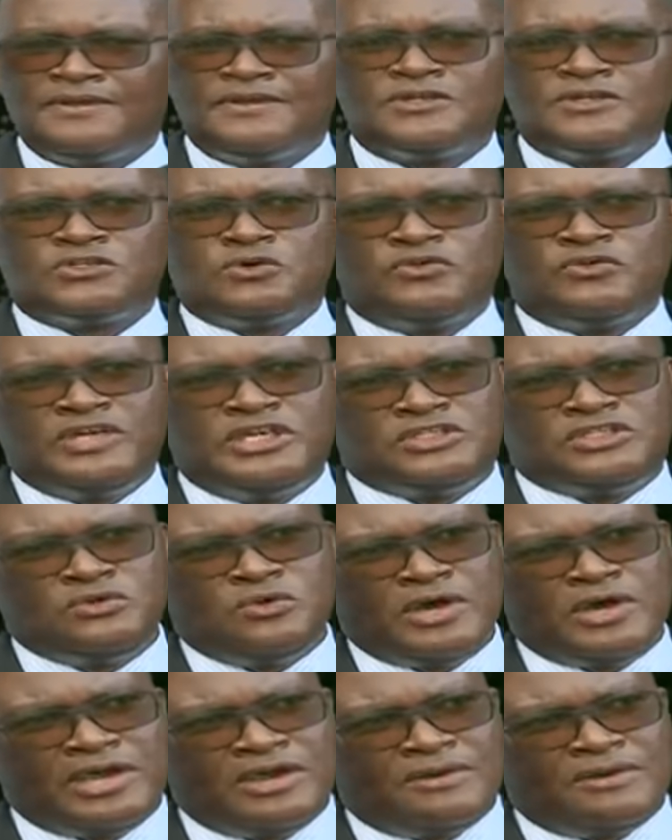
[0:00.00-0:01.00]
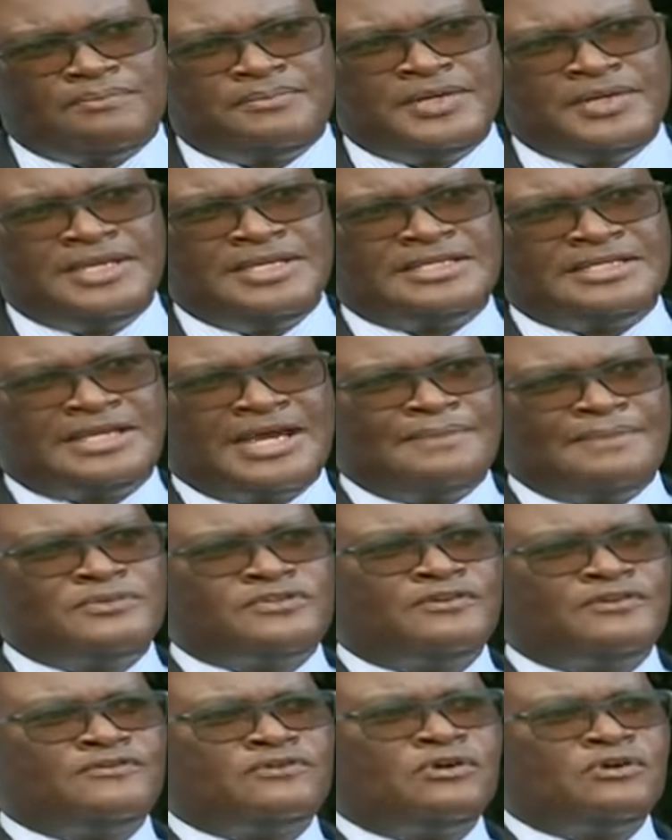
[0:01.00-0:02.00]
So this will help in
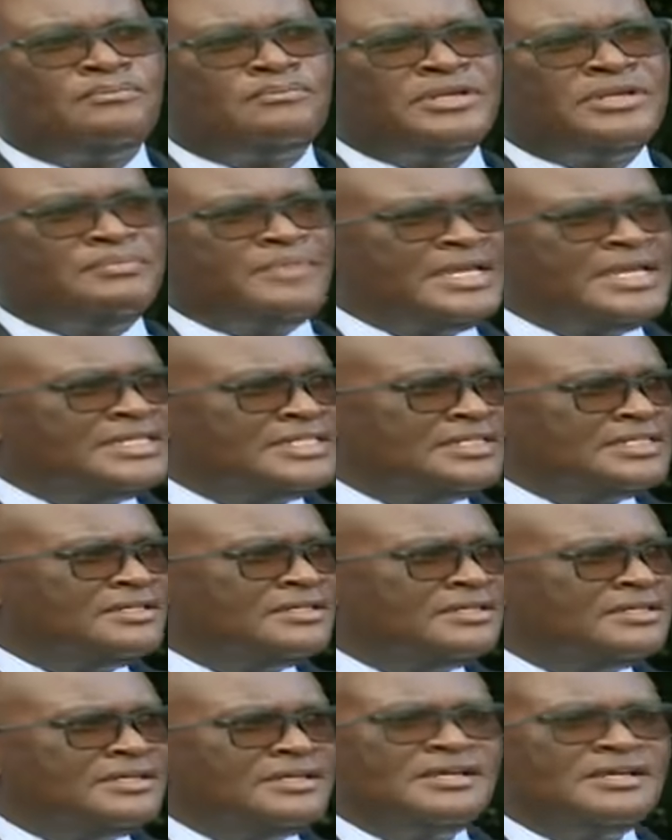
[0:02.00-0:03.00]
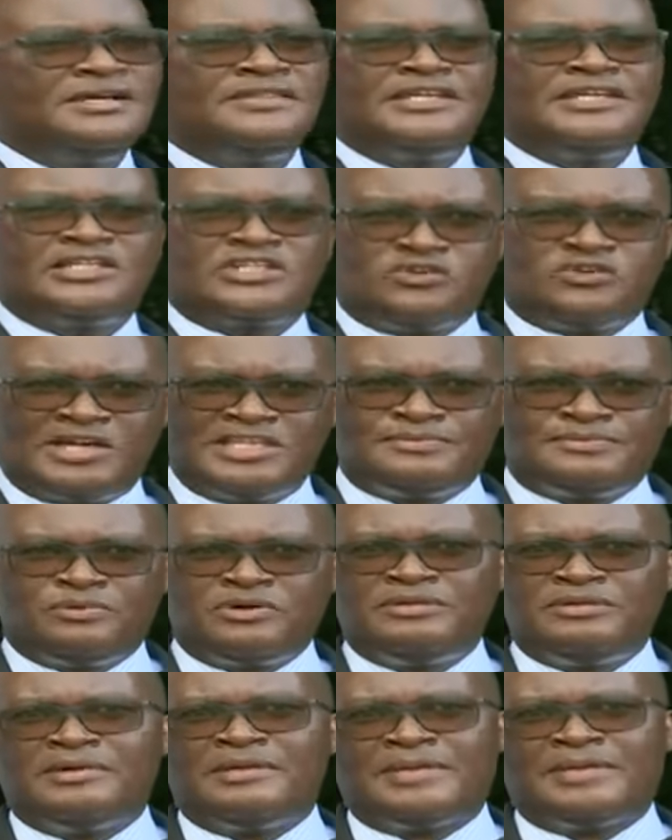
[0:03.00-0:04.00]
terms of complementing the
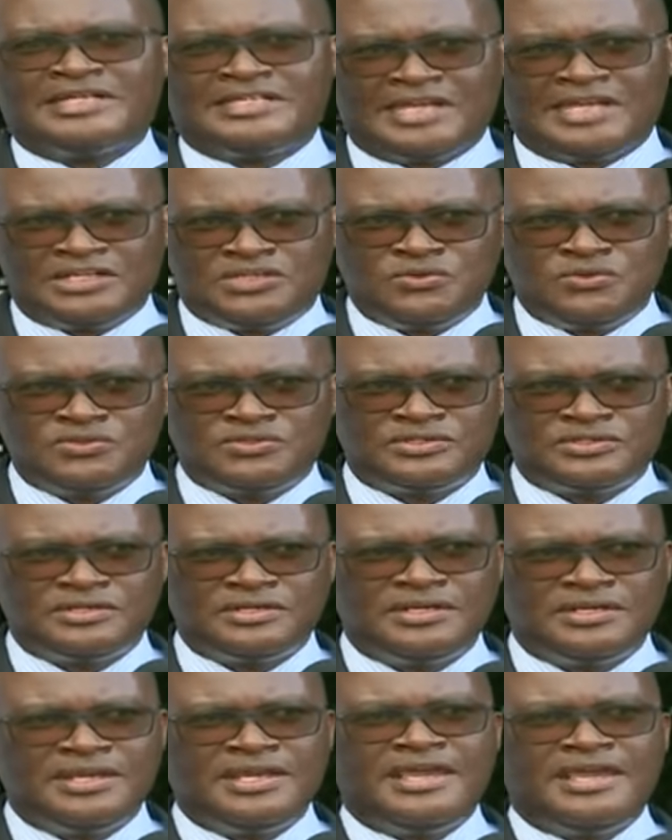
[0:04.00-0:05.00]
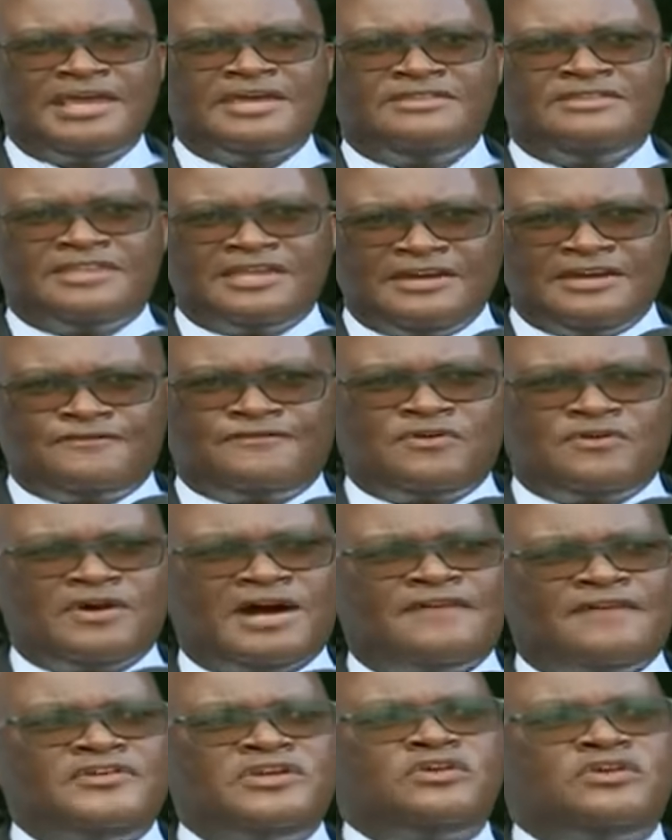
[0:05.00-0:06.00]
transport by matatus and therefore
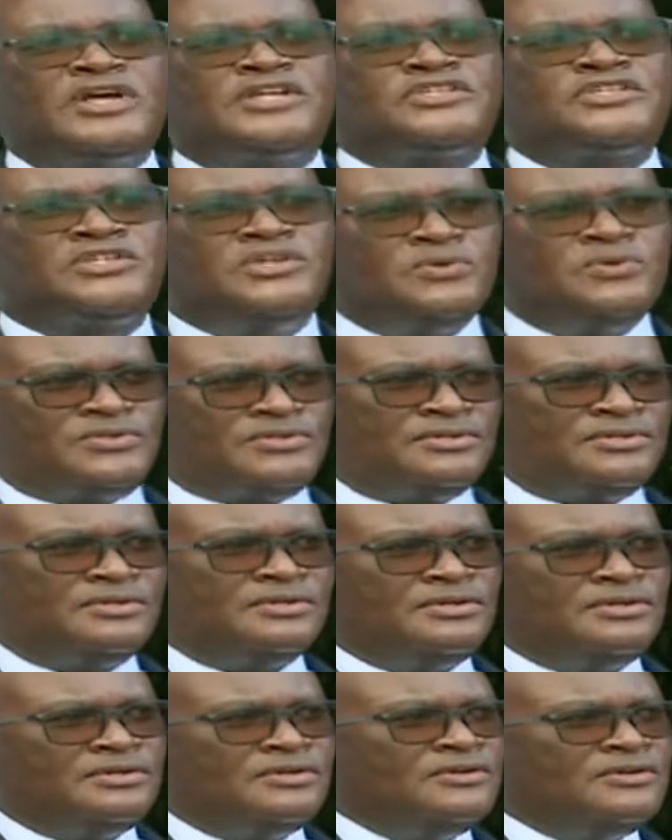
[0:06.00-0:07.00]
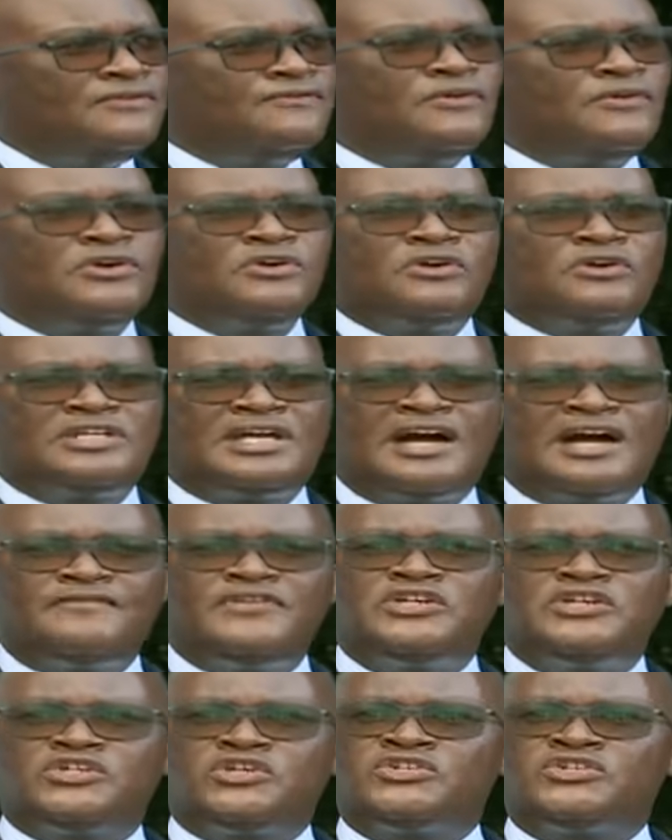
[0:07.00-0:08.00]
having no excuse for not
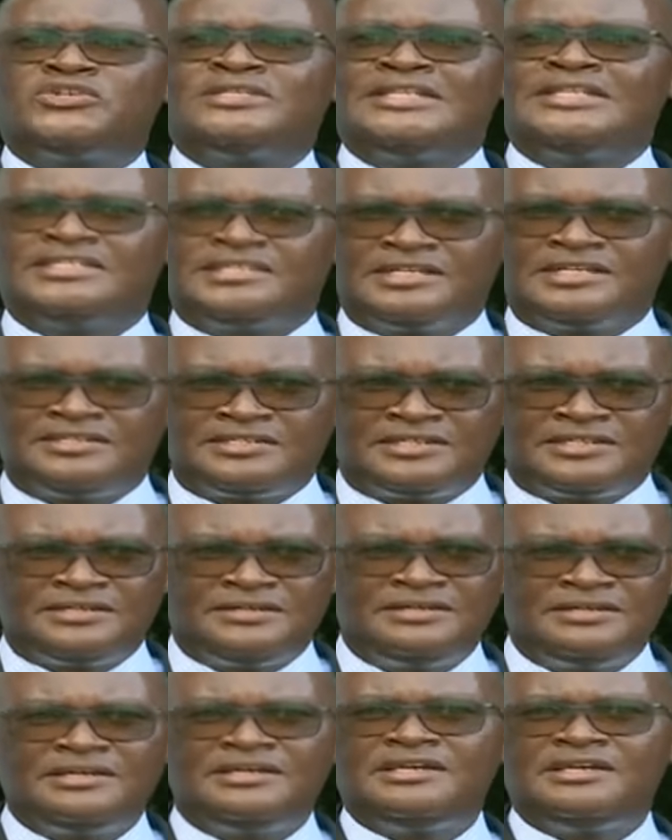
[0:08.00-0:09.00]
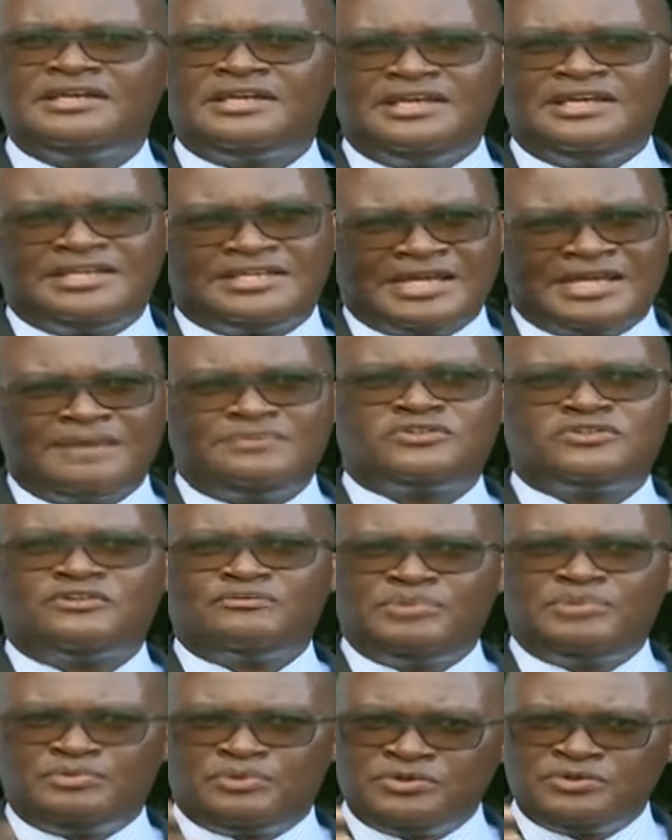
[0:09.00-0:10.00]
having social distancing in terms
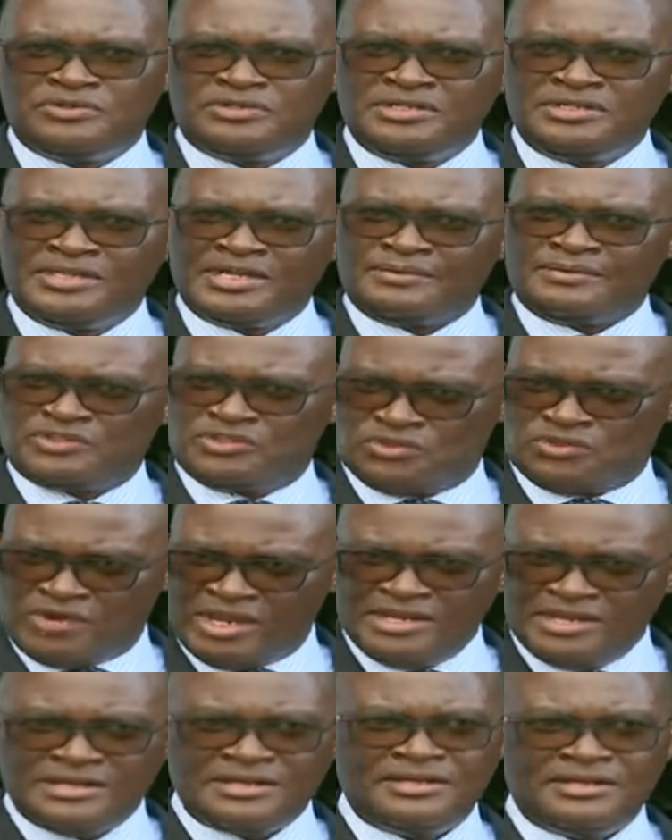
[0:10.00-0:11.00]
of people using the train